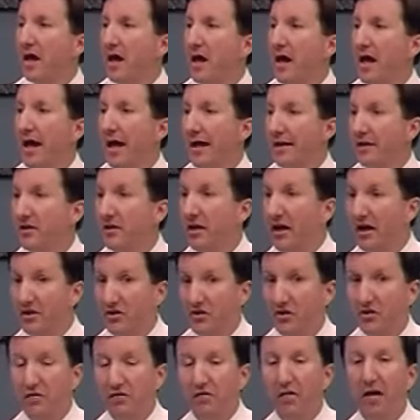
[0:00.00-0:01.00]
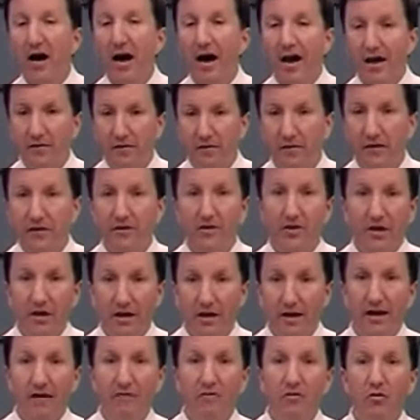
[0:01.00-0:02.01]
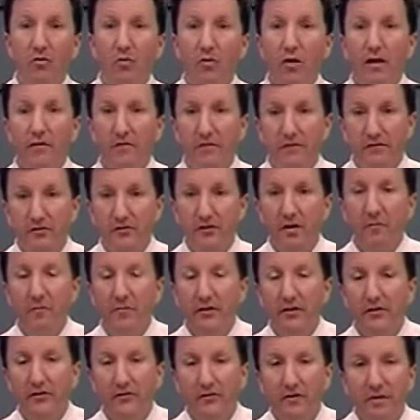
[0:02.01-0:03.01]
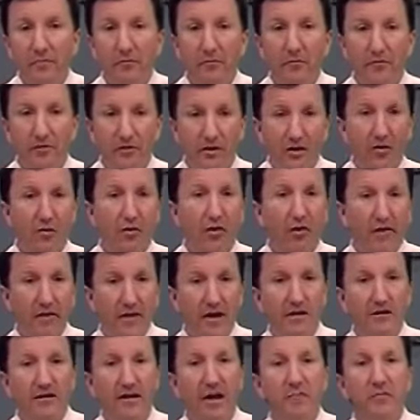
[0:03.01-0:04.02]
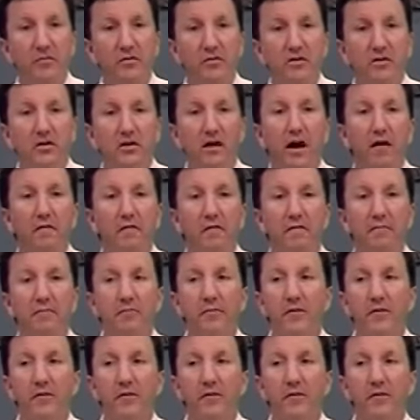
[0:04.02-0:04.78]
and survive, and not have your wife jumping ship or all that type of stuff.